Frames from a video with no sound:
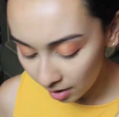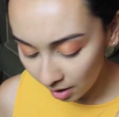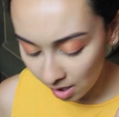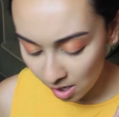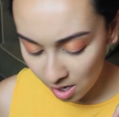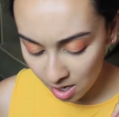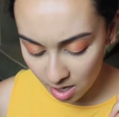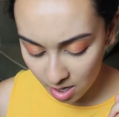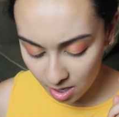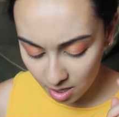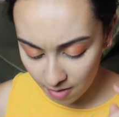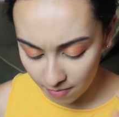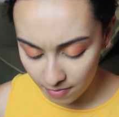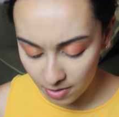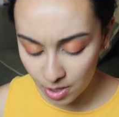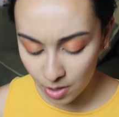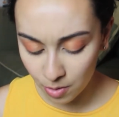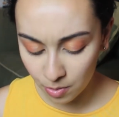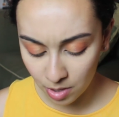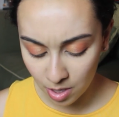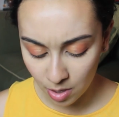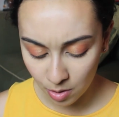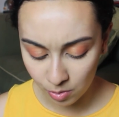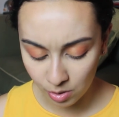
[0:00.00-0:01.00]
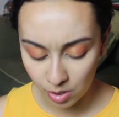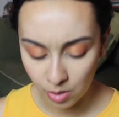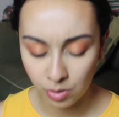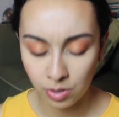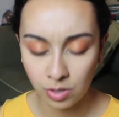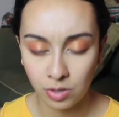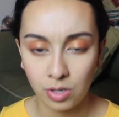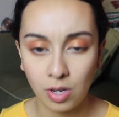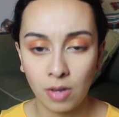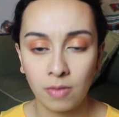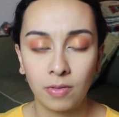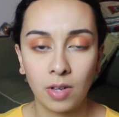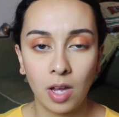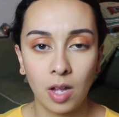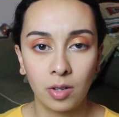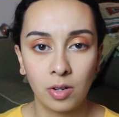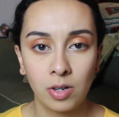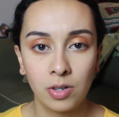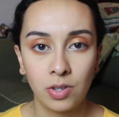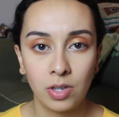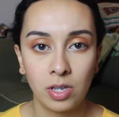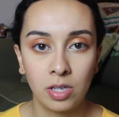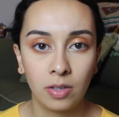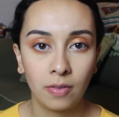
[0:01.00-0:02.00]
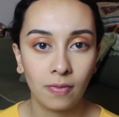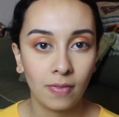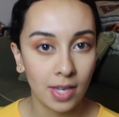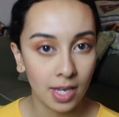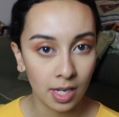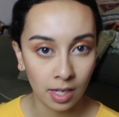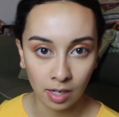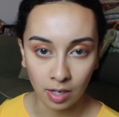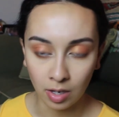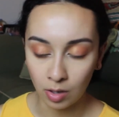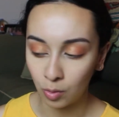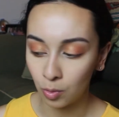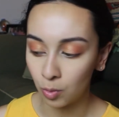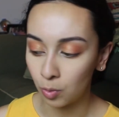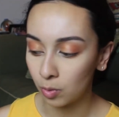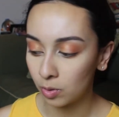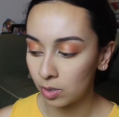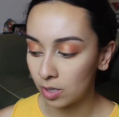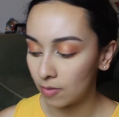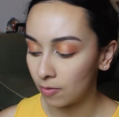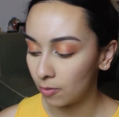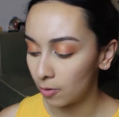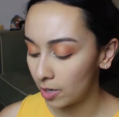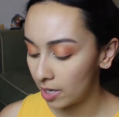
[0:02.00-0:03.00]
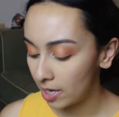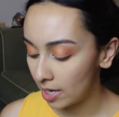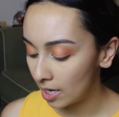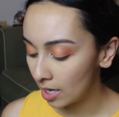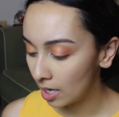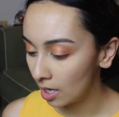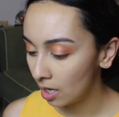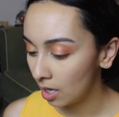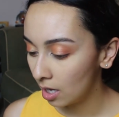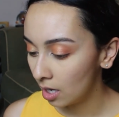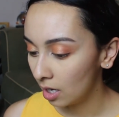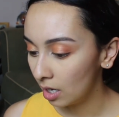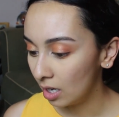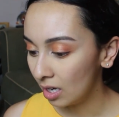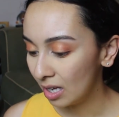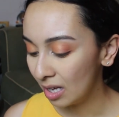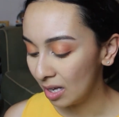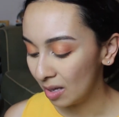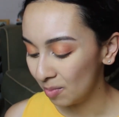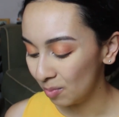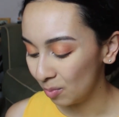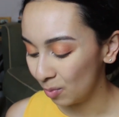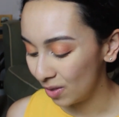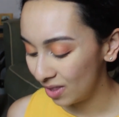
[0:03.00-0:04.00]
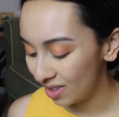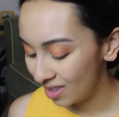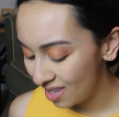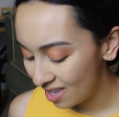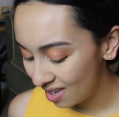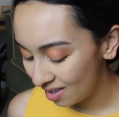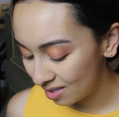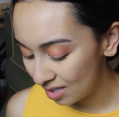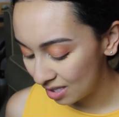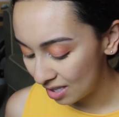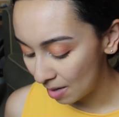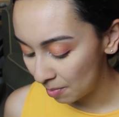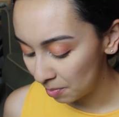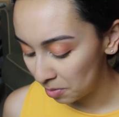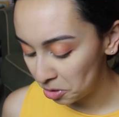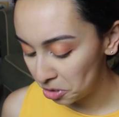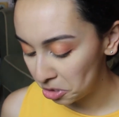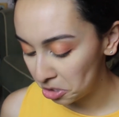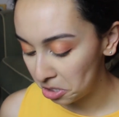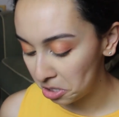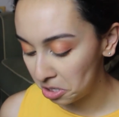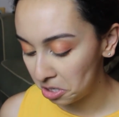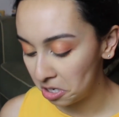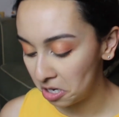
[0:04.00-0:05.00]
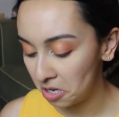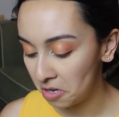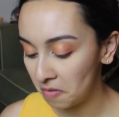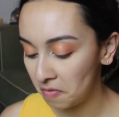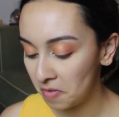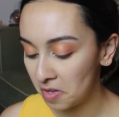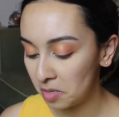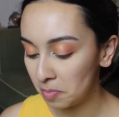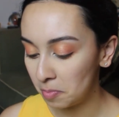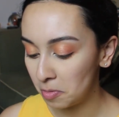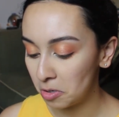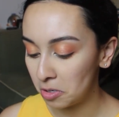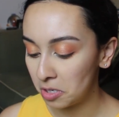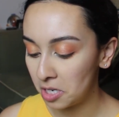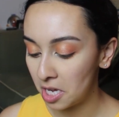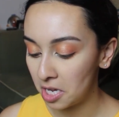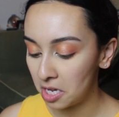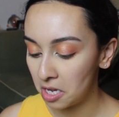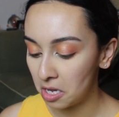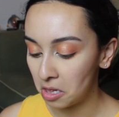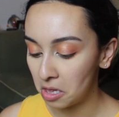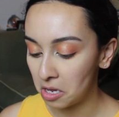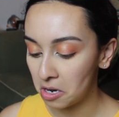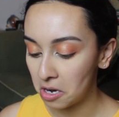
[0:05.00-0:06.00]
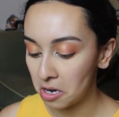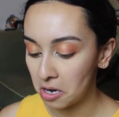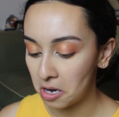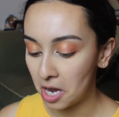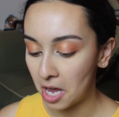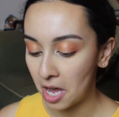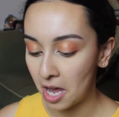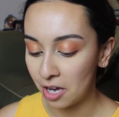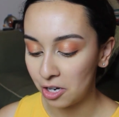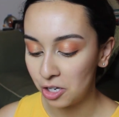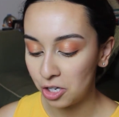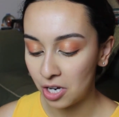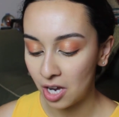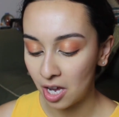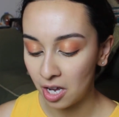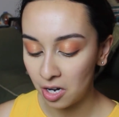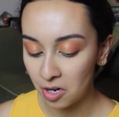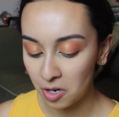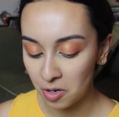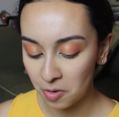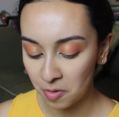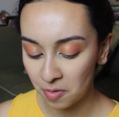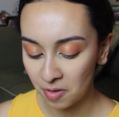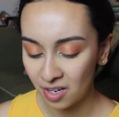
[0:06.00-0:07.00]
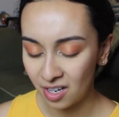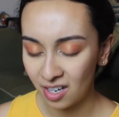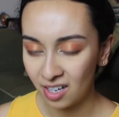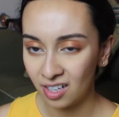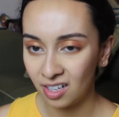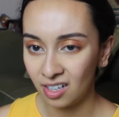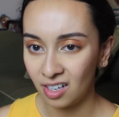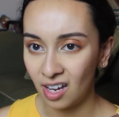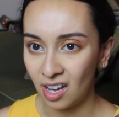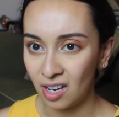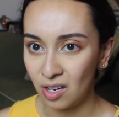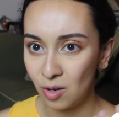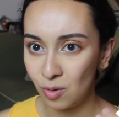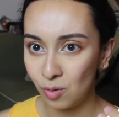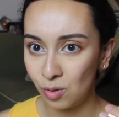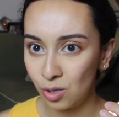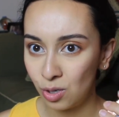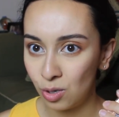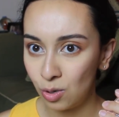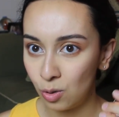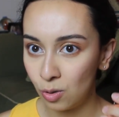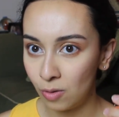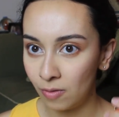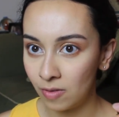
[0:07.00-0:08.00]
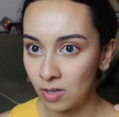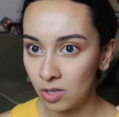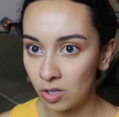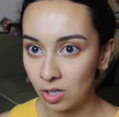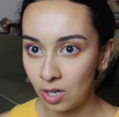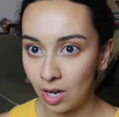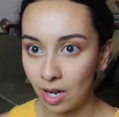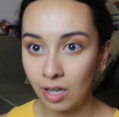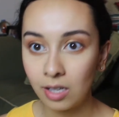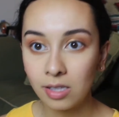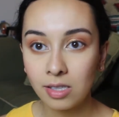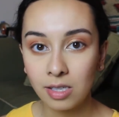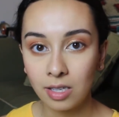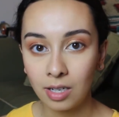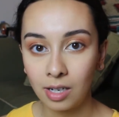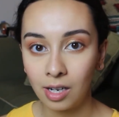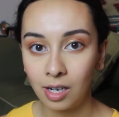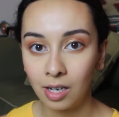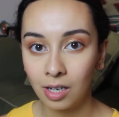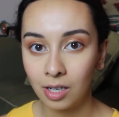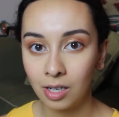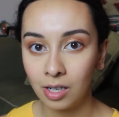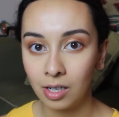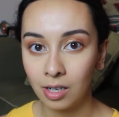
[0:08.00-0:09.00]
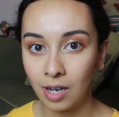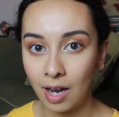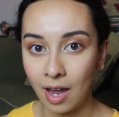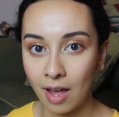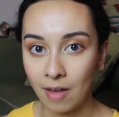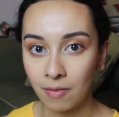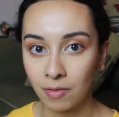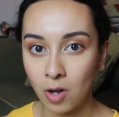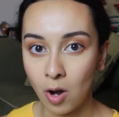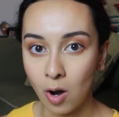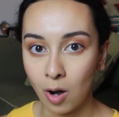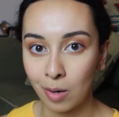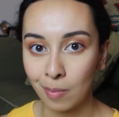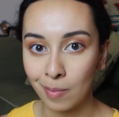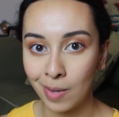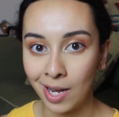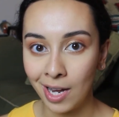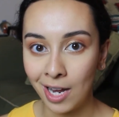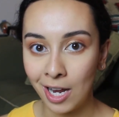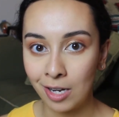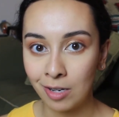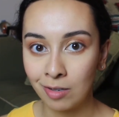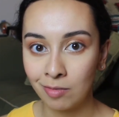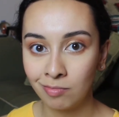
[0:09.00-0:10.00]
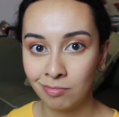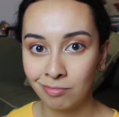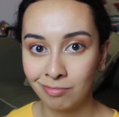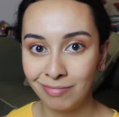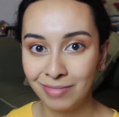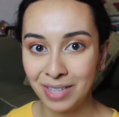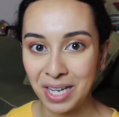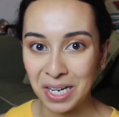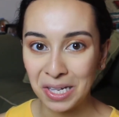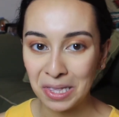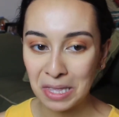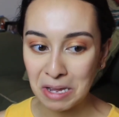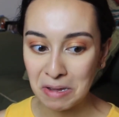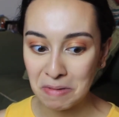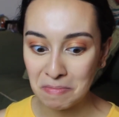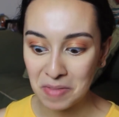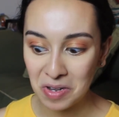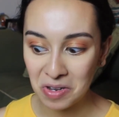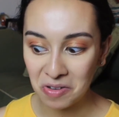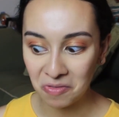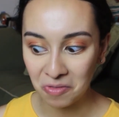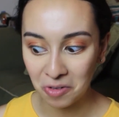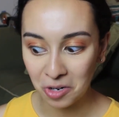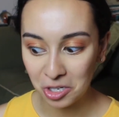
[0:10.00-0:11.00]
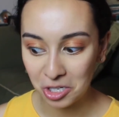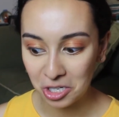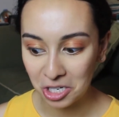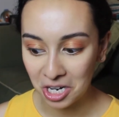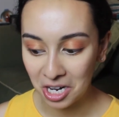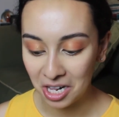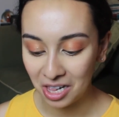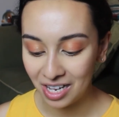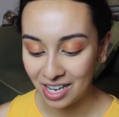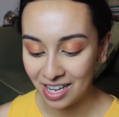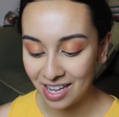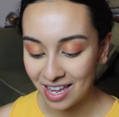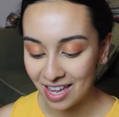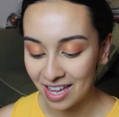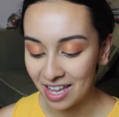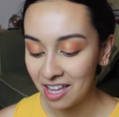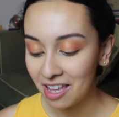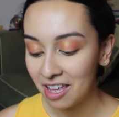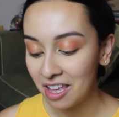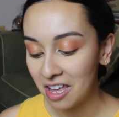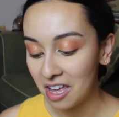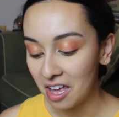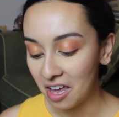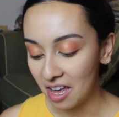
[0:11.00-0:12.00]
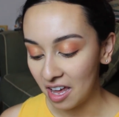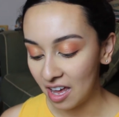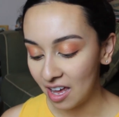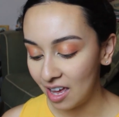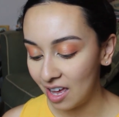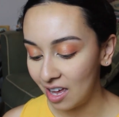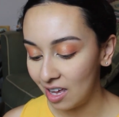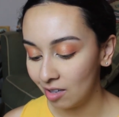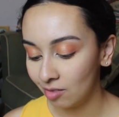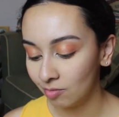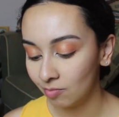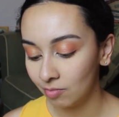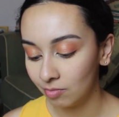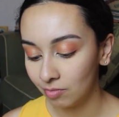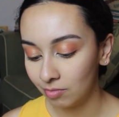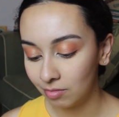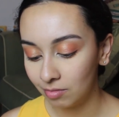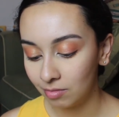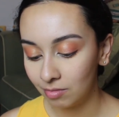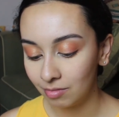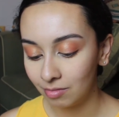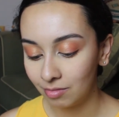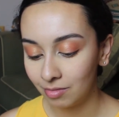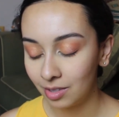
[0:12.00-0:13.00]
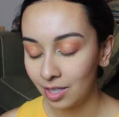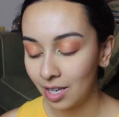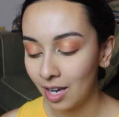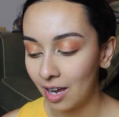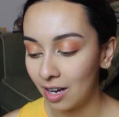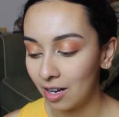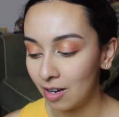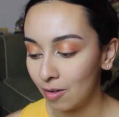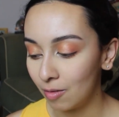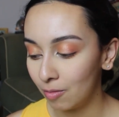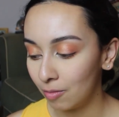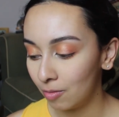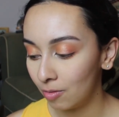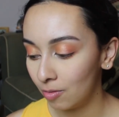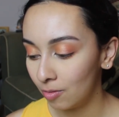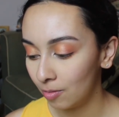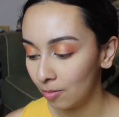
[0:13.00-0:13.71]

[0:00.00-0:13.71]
And if you don't know, Dose of Colors is vegan and cruelty-free, with the exception of this particular eyeshadow. I know 2 of the shades in here have carmine in them, unfortunately. I kind of